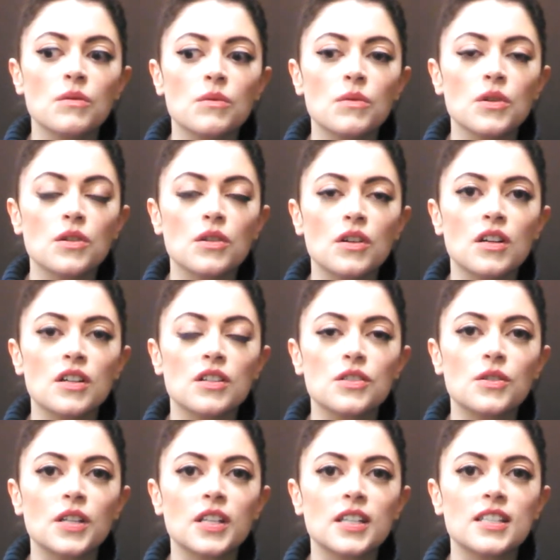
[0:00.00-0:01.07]
We're
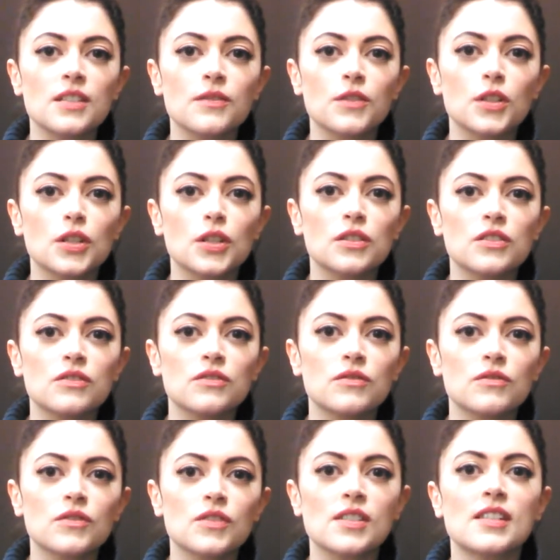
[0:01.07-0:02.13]
shooting in a different
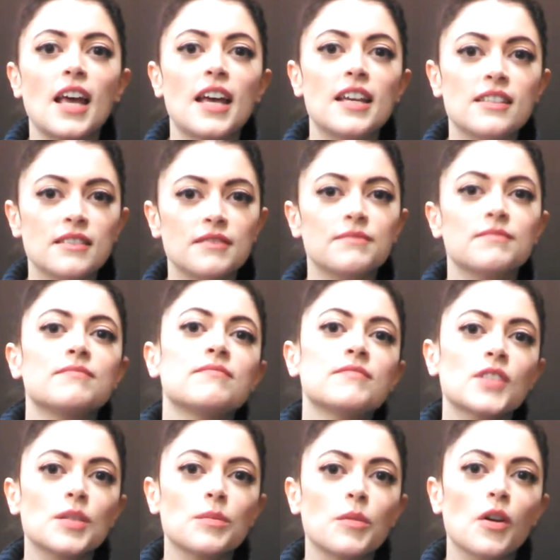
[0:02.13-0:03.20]
set
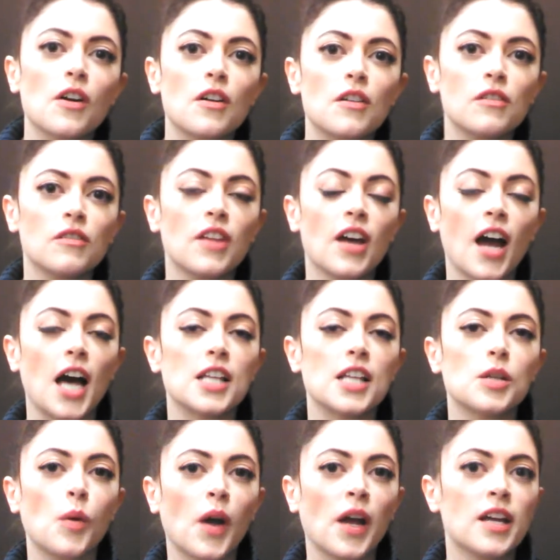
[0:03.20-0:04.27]
tomorrow, the
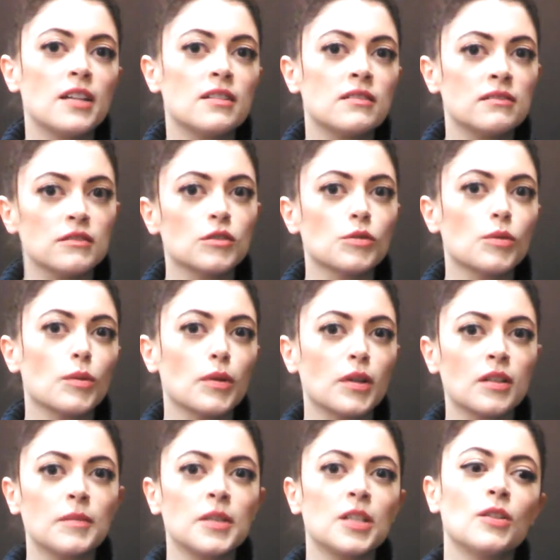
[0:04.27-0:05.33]
alleyway, is what we're
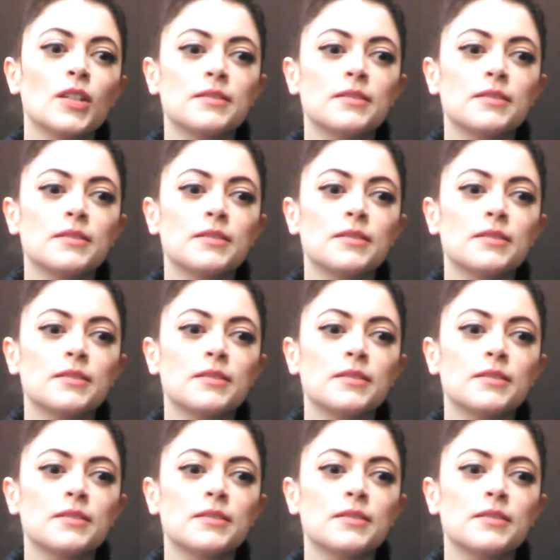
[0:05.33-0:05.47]
going to be